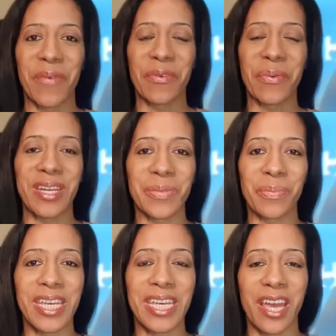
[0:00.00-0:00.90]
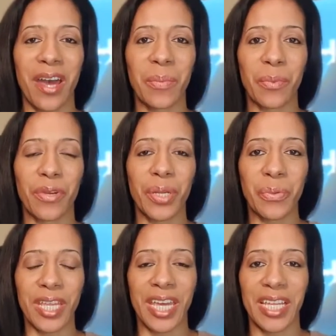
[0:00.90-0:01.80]
It's me, Kiana Marie, with
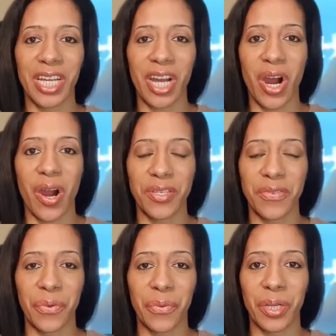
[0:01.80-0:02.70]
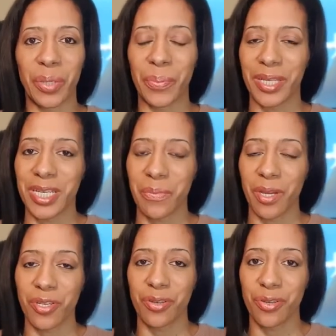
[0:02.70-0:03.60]
Healing Hearts for Real. Please make sure
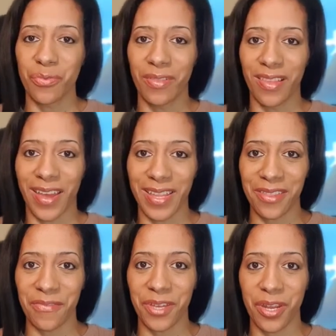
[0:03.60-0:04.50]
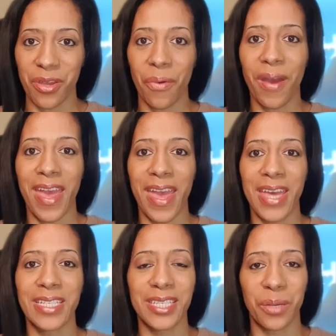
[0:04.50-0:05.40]
you like the video and
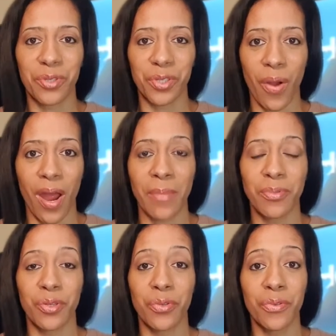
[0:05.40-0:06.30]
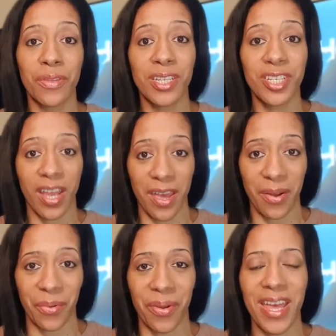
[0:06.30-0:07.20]
subscribe to the channel.
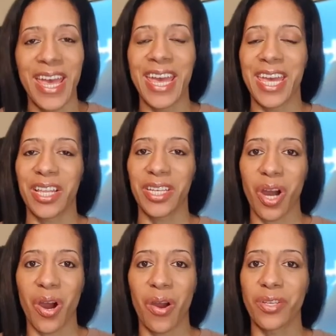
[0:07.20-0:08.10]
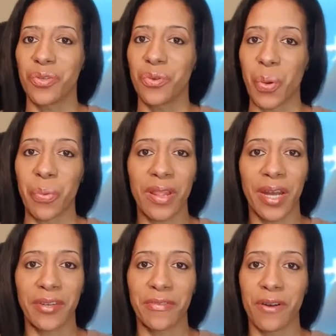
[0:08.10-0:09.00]
Healing Hearts, we like to
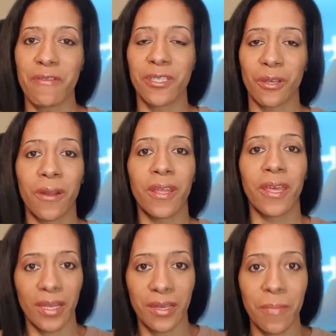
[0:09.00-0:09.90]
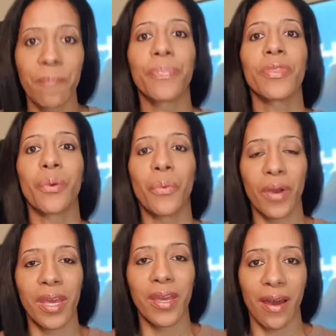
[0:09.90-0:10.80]
focus on healing the way
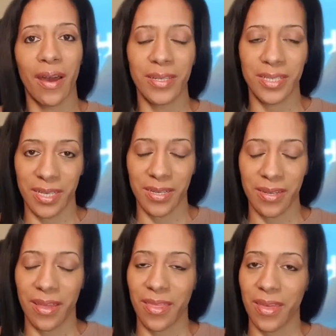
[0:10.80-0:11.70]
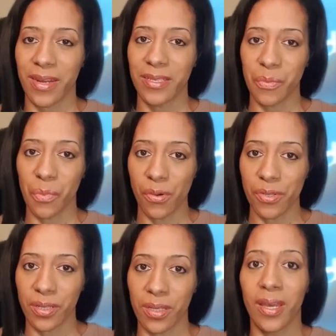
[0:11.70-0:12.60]
God intended, and that is emotionally,
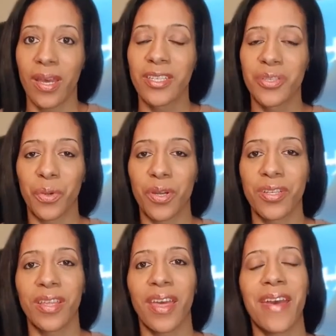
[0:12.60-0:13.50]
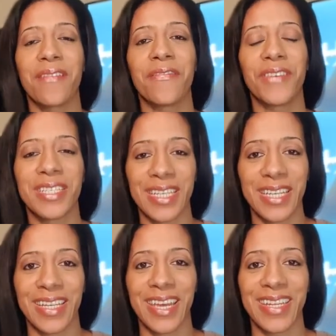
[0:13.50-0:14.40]
spiritually, and physically.
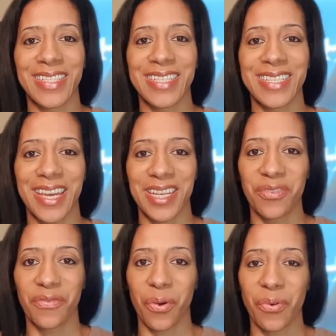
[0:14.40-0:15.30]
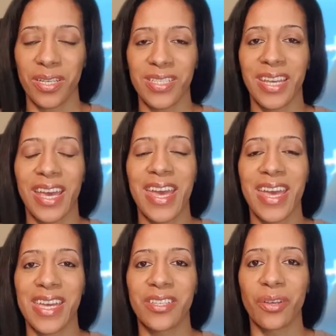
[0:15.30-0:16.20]
And today's focus is
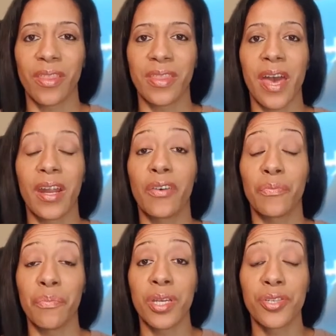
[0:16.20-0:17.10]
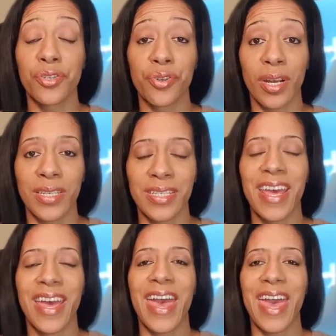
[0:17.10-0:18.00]
on that of mistrust
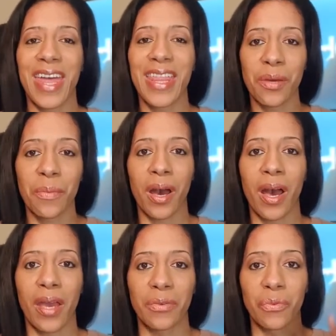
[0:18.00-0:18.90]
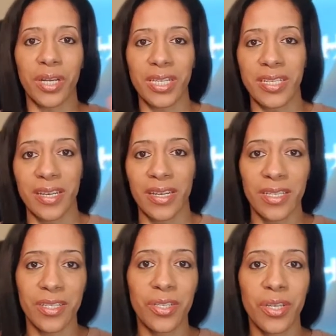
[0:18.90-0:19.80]
and the mind, what it does
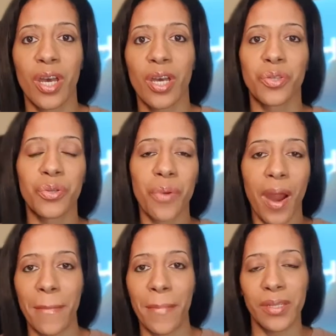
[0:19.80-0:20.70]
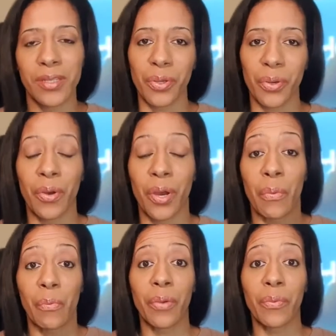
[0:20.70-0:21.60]
to our mental when
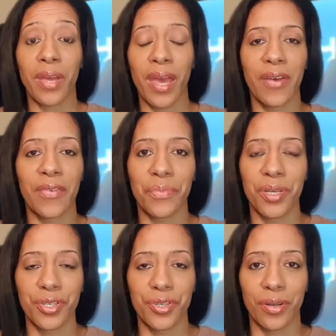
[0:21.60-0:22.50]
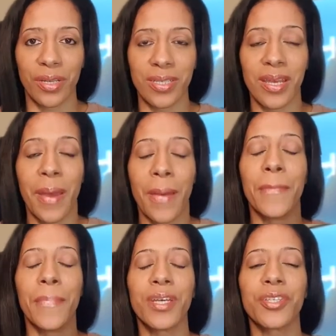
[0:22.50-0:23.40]
we have mistrust.
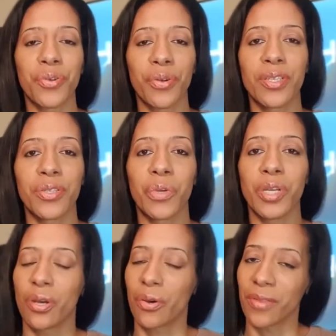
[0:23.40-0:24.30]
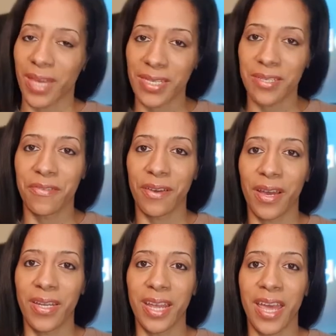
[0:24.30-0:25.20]
Mistrust, we know that's defined
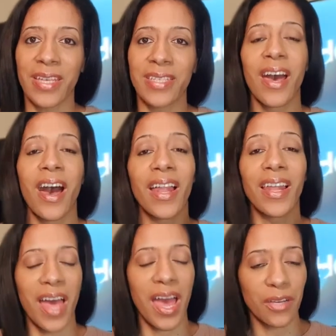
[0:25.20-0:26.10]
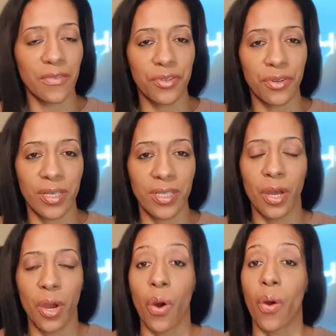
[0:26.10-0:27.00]
as a lack of trust
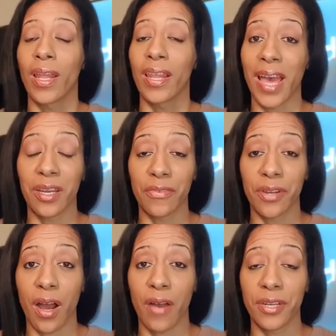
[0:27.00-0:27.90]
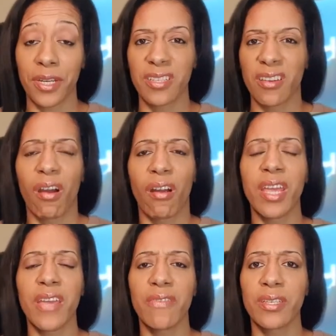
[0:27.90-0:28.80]
or a lack of confidence, or
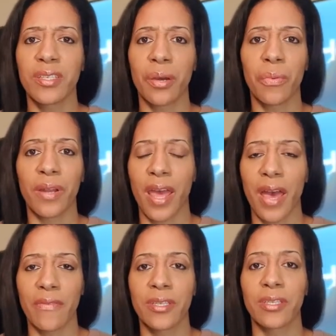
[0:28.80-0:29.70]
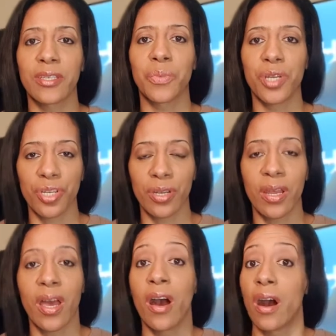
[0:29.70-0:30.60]
even someone having suspicion
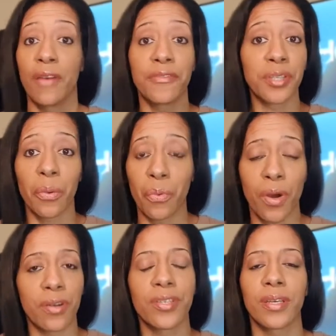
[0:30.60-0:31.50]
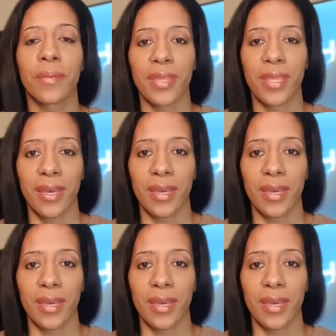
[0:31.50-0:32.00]
of someone or something.